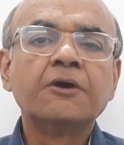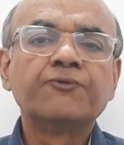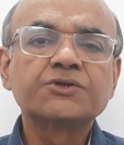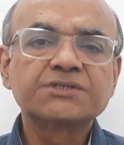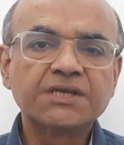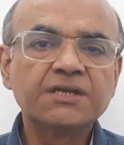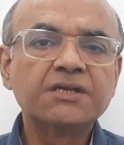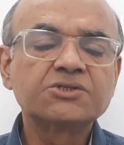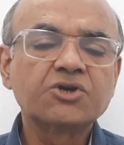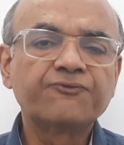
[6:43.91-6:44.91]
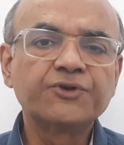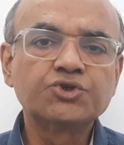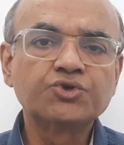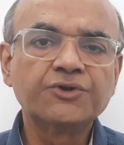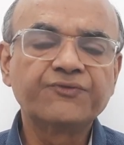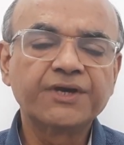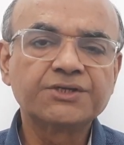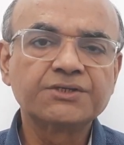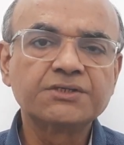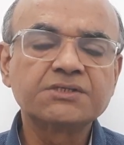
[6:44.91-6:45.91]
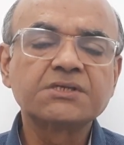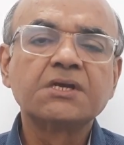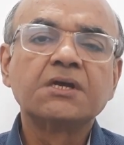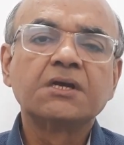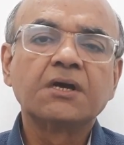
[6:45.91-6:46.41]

For skin and soft tissue infections,